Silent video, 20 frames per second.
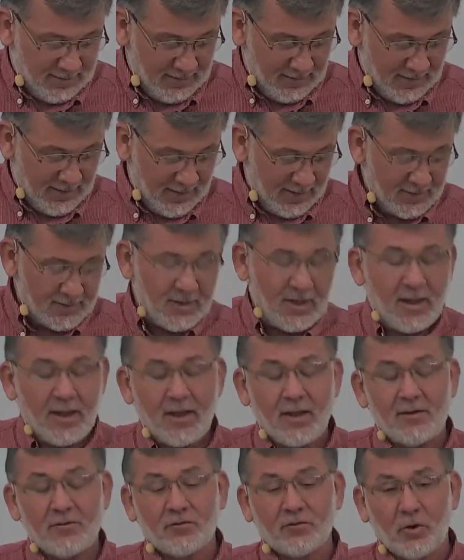and,
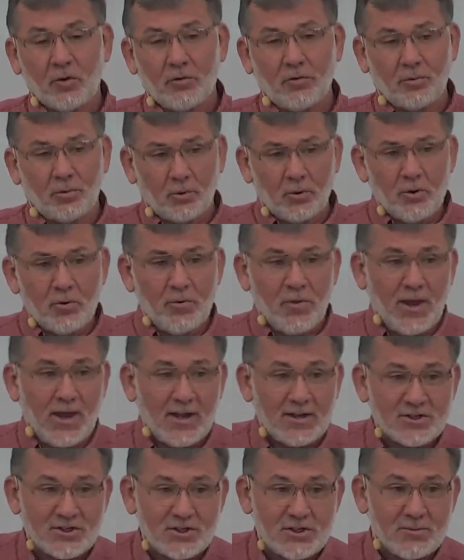and so through
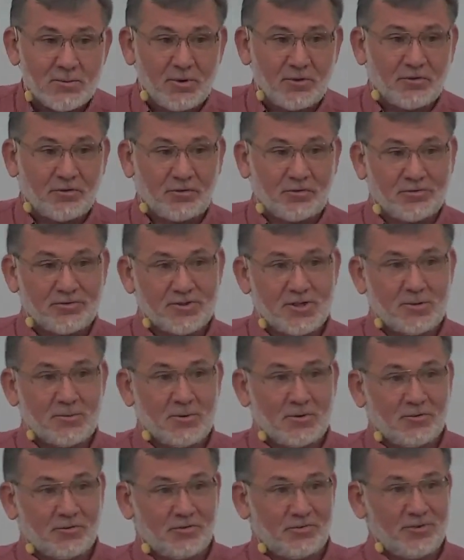that, she was, she
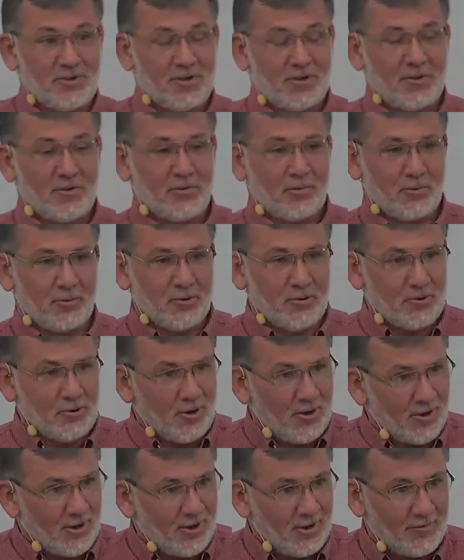was, you know, through
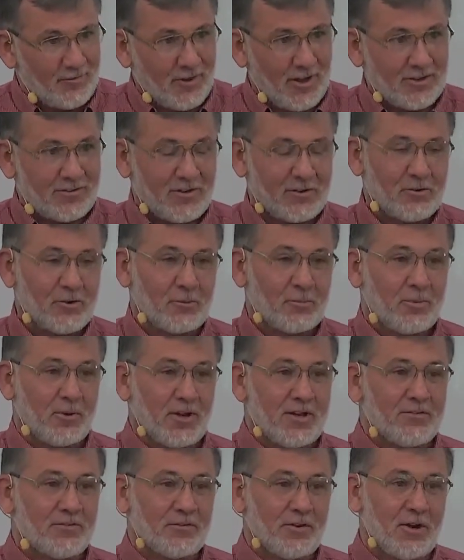all of that that took
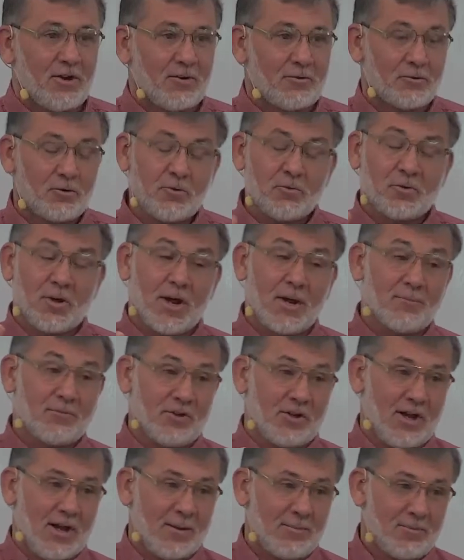place there, two times
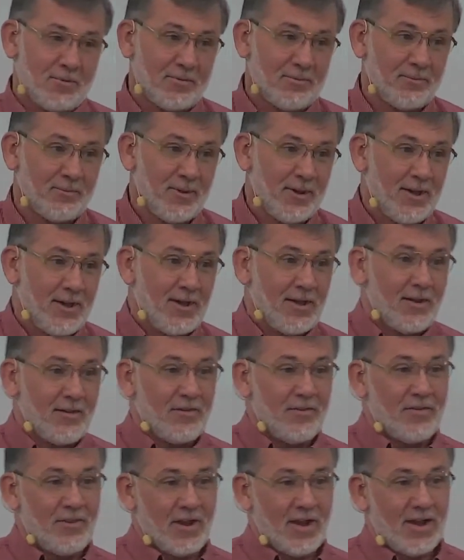it happened,
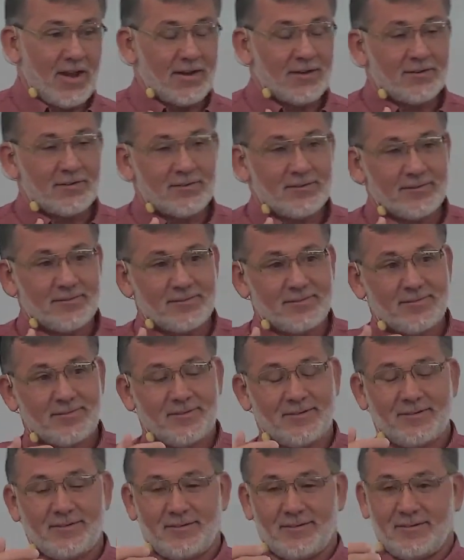that
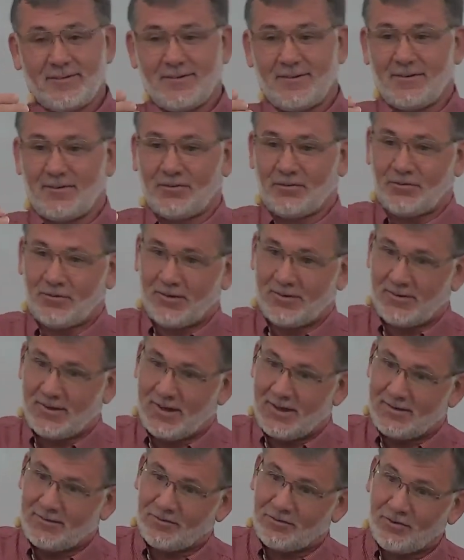
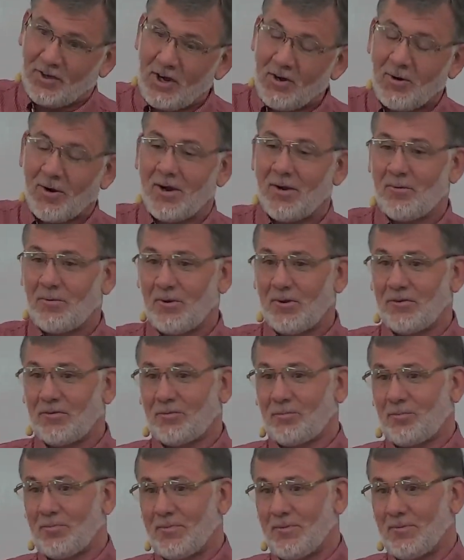that Sarah
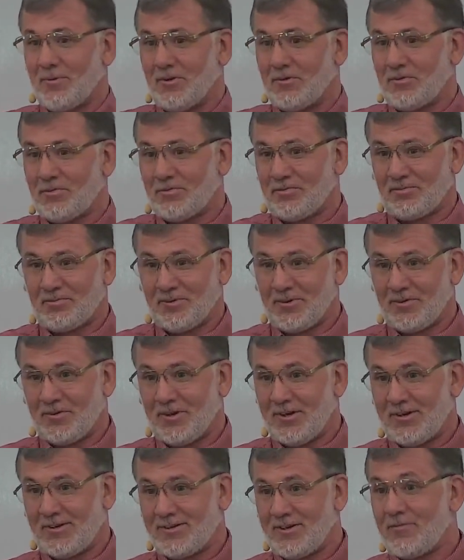was, was, was
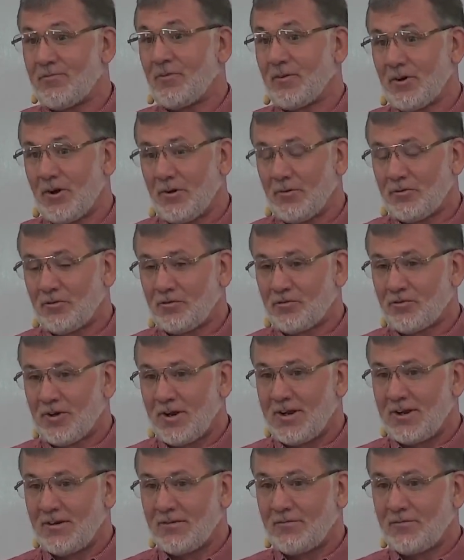in a difficult
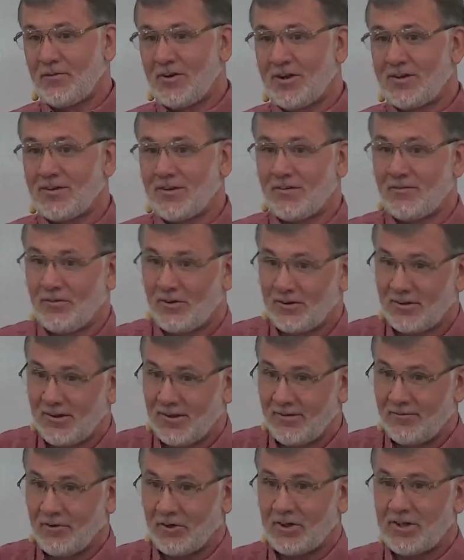strait in front of a,
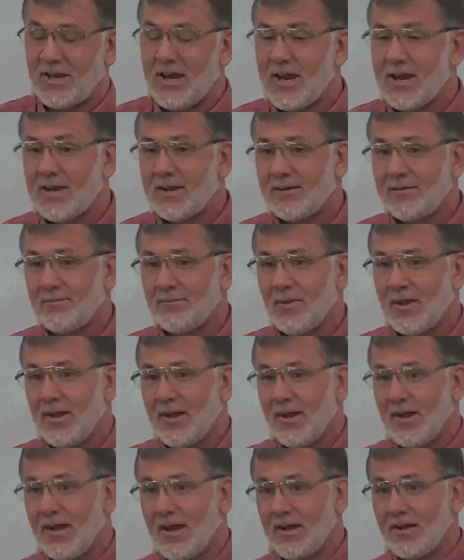of a king
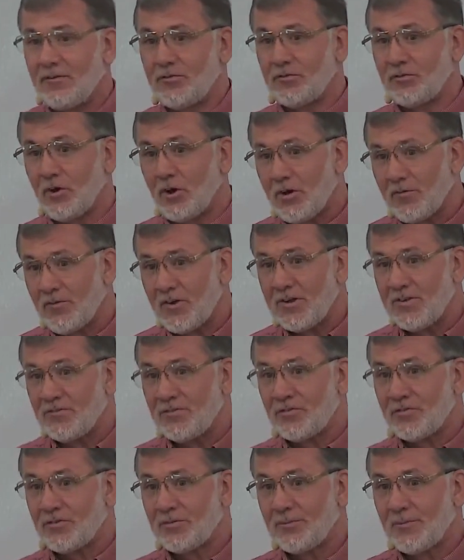and his
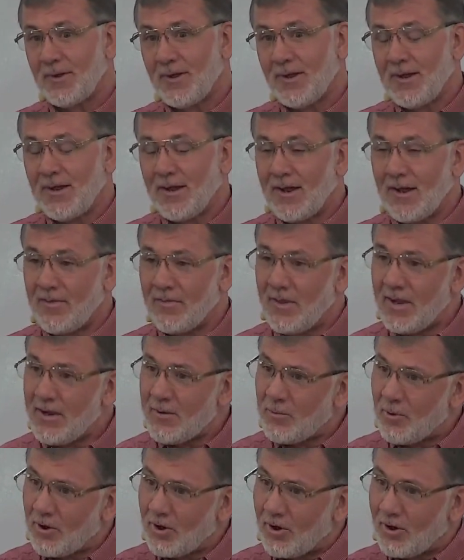servants. And they
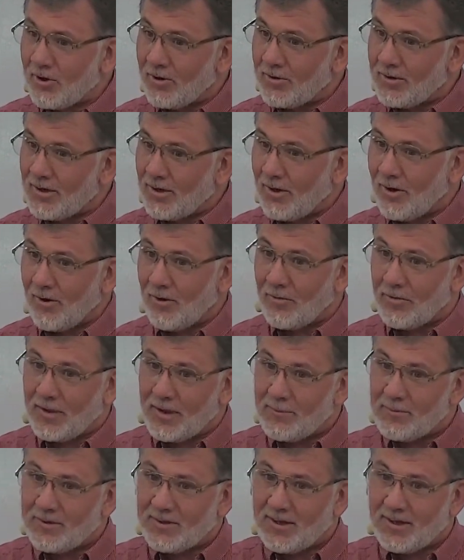were, you know,
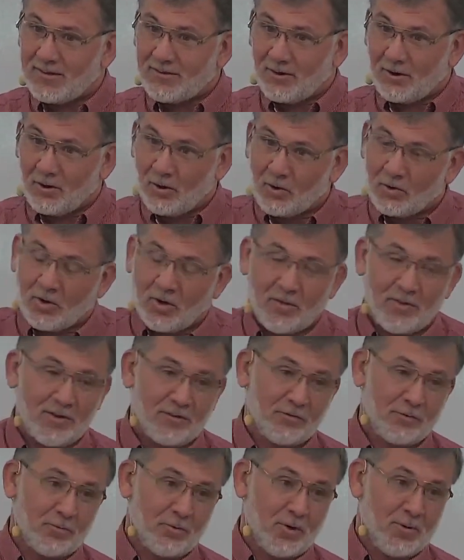they began to look on
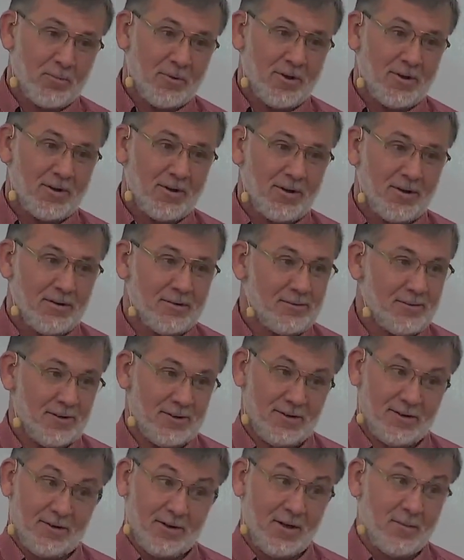this woman in,
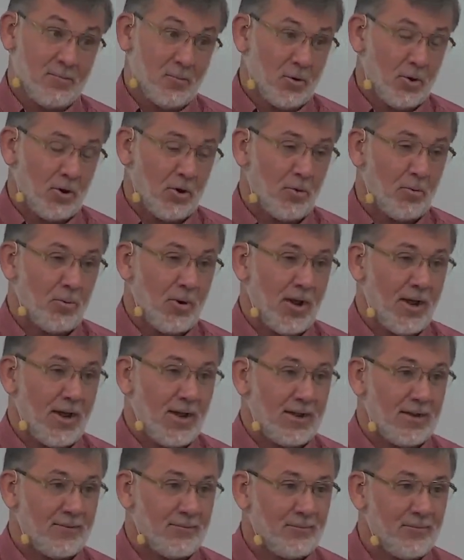in an immoral
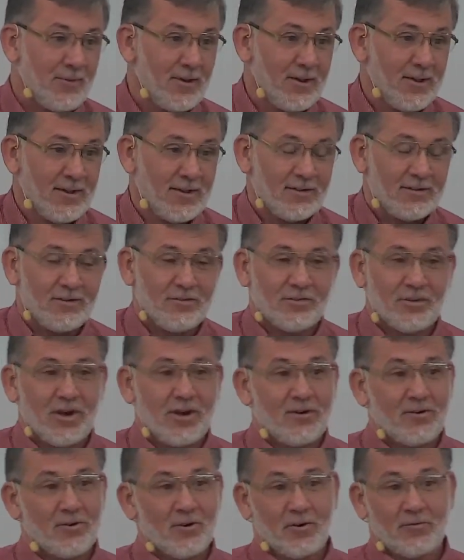way and
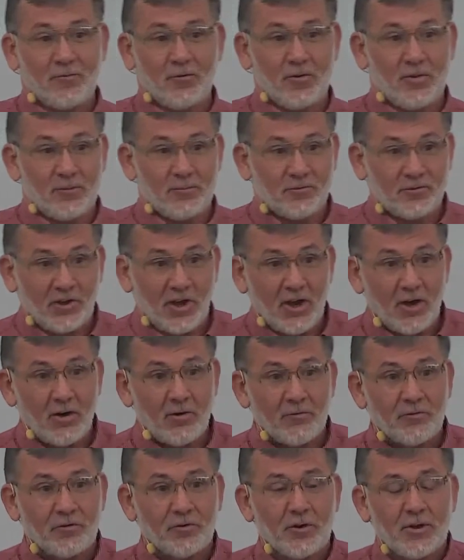desired her for
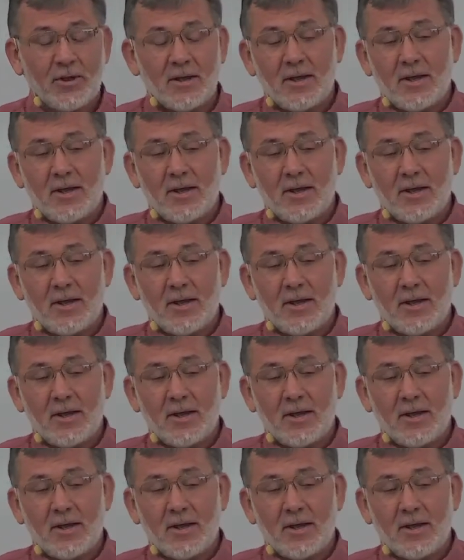themselves.